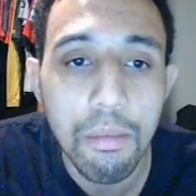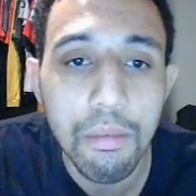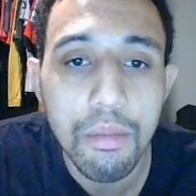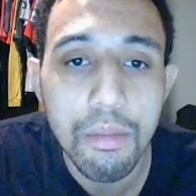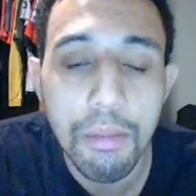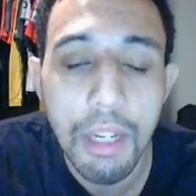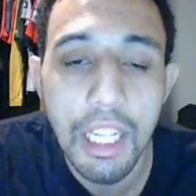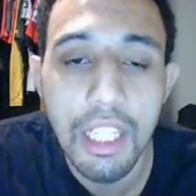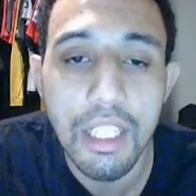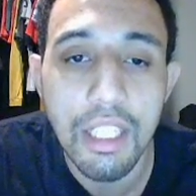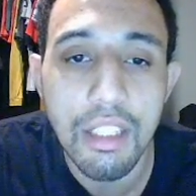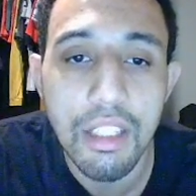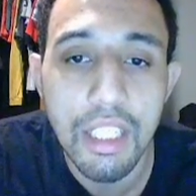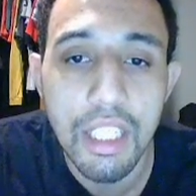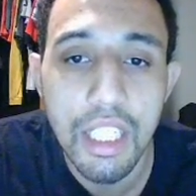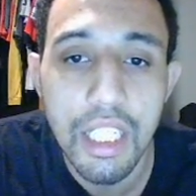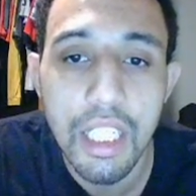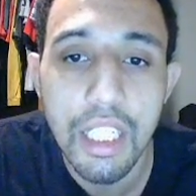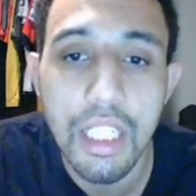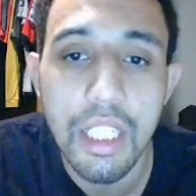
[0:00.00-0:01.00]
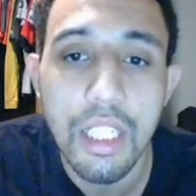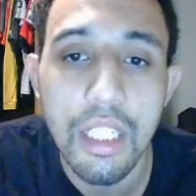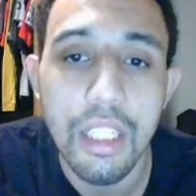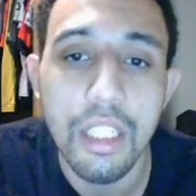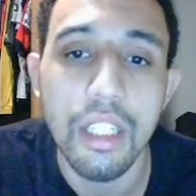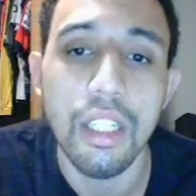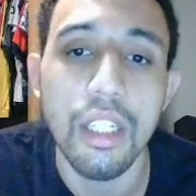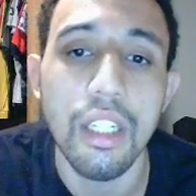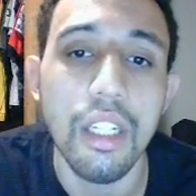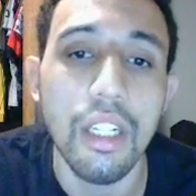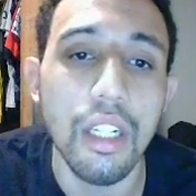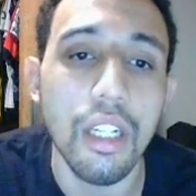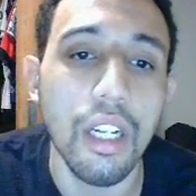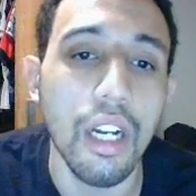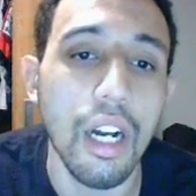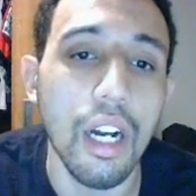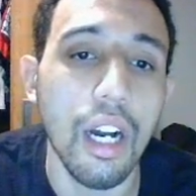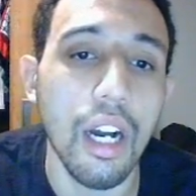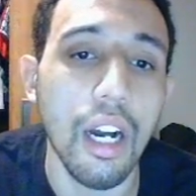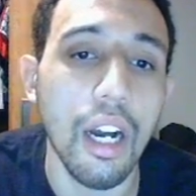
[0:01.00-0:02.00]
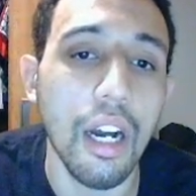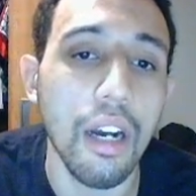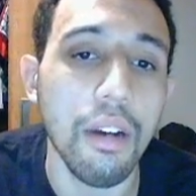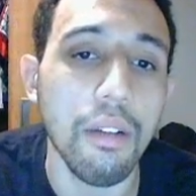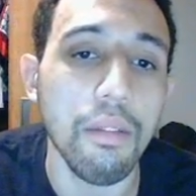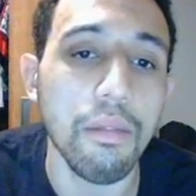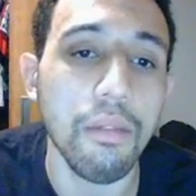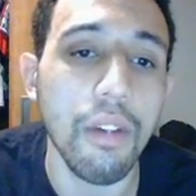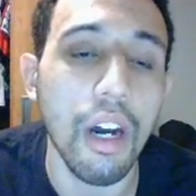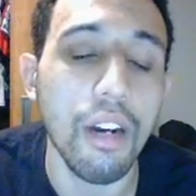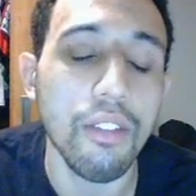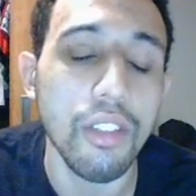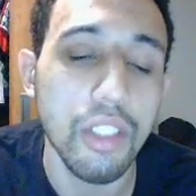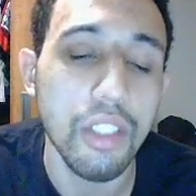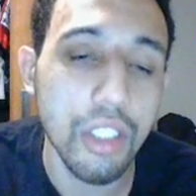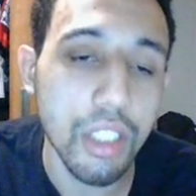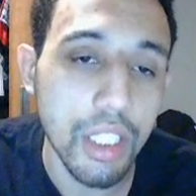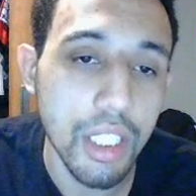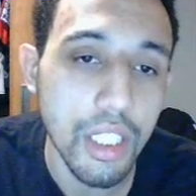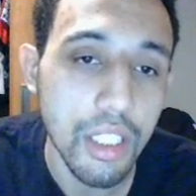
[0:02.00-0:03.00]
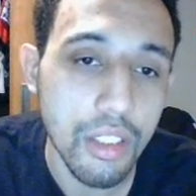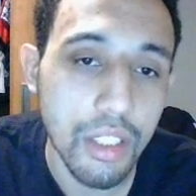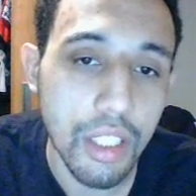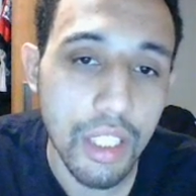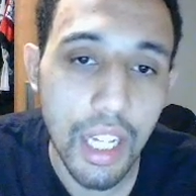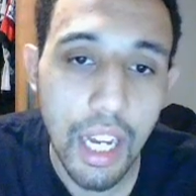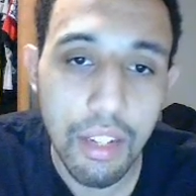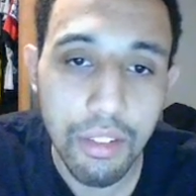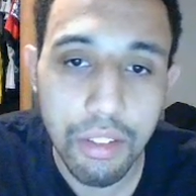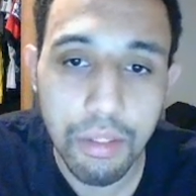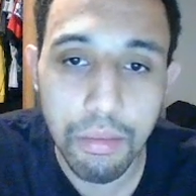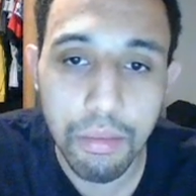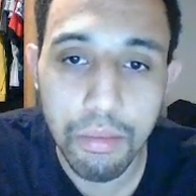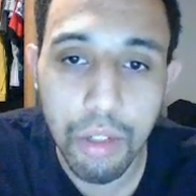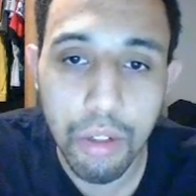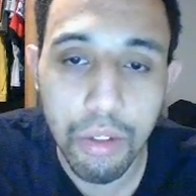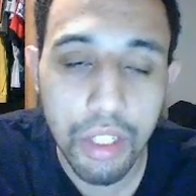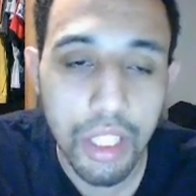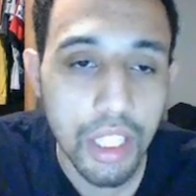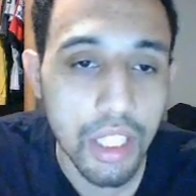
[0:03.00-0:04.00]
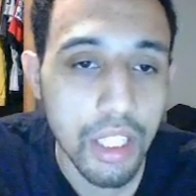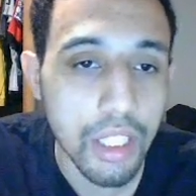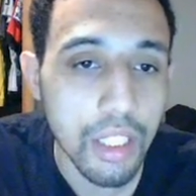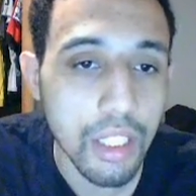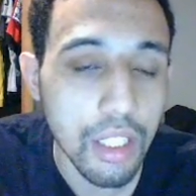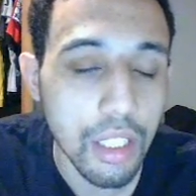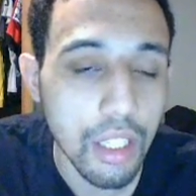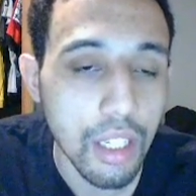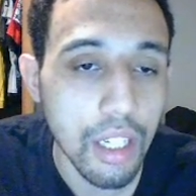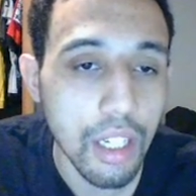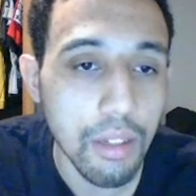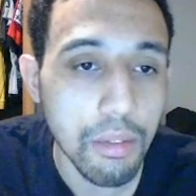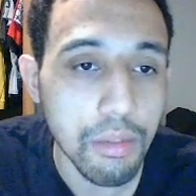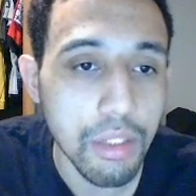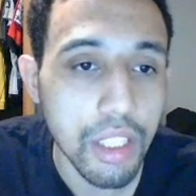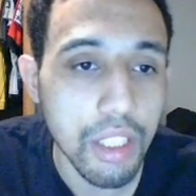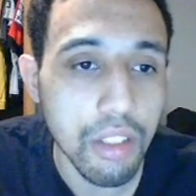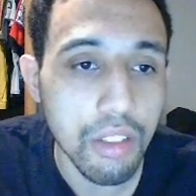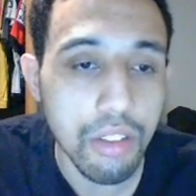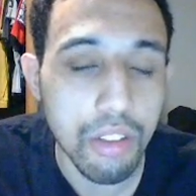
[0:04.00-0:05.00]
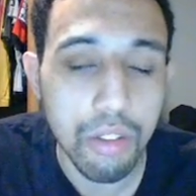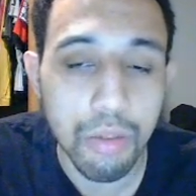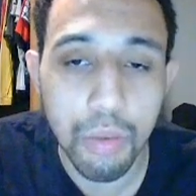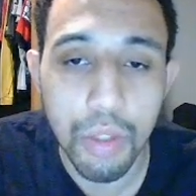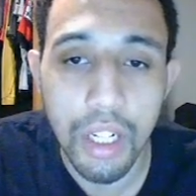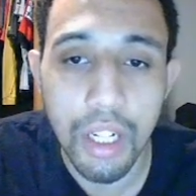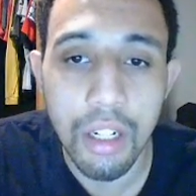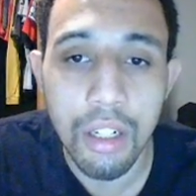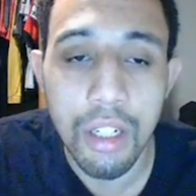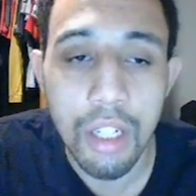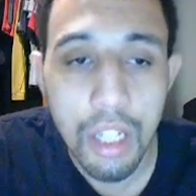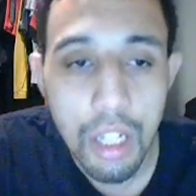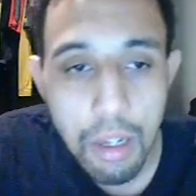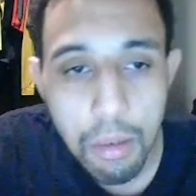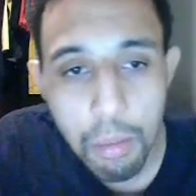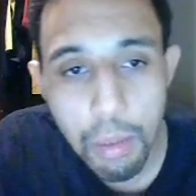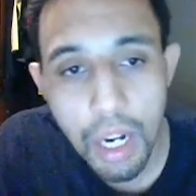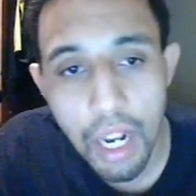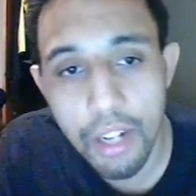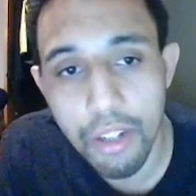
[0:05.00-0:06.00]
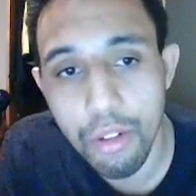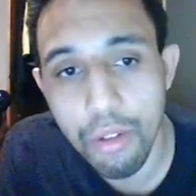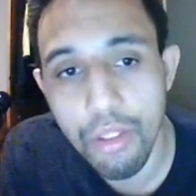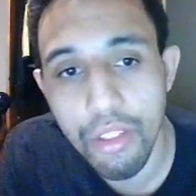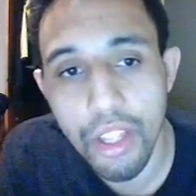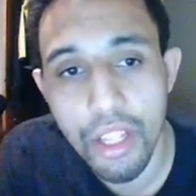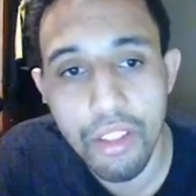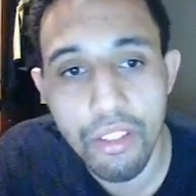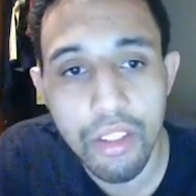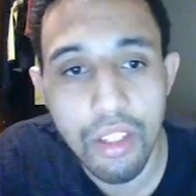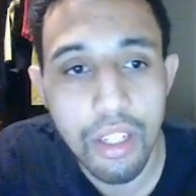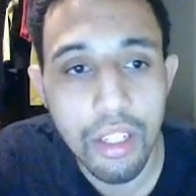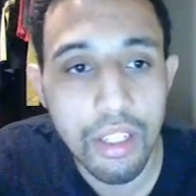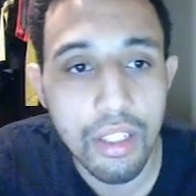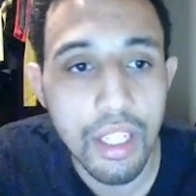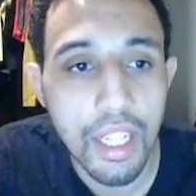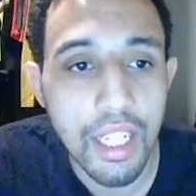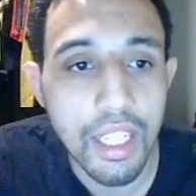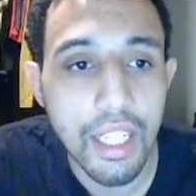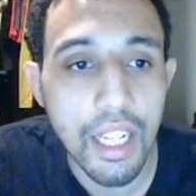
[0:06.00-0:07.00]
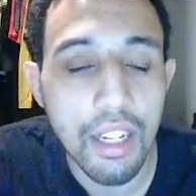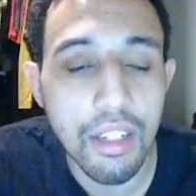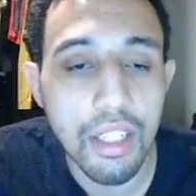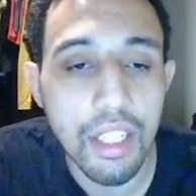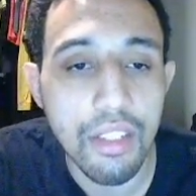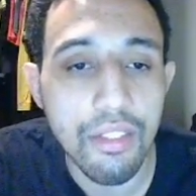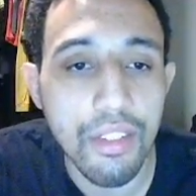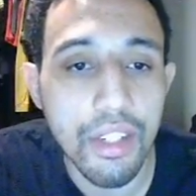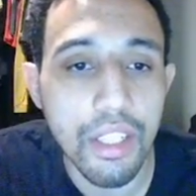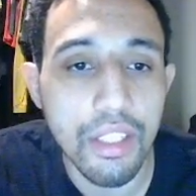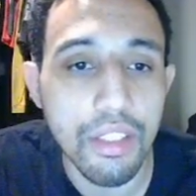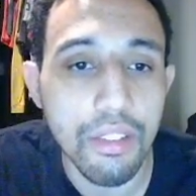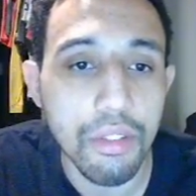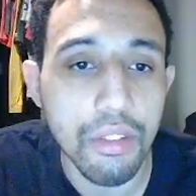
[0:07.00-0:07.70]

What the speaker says: mainly in the gi. Obviously, he's going to have some no-gi skills as well, but I do think the takedown defense of